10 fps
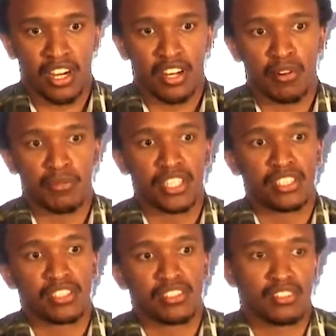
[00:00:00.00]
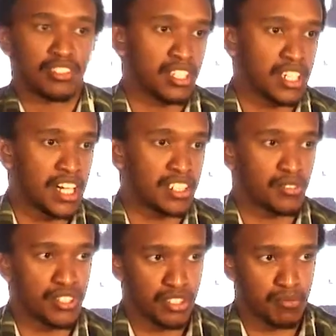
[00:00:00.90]
anomaly, So data
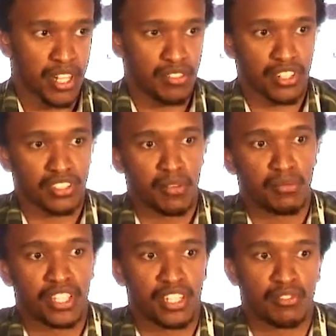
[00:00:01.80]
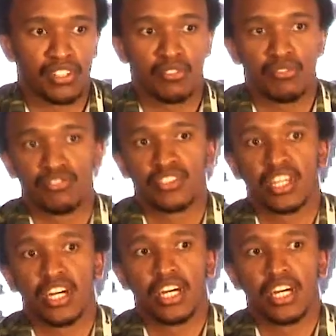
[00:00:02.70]
which is bad, for example, that for the wolves.